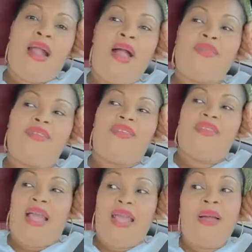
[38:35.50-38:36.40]
I
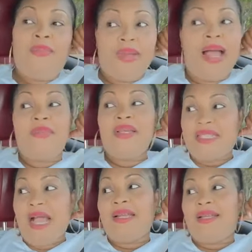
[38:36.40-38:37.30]
count. I'm
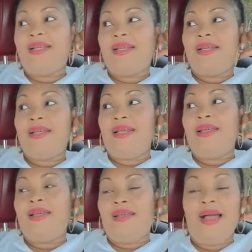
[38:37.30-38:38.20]
inside.
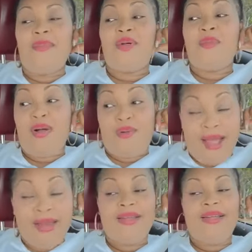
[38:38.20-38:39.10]
I'm number
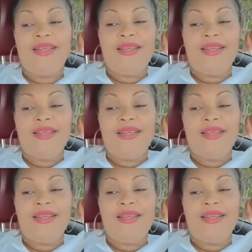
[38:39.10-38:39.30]
one.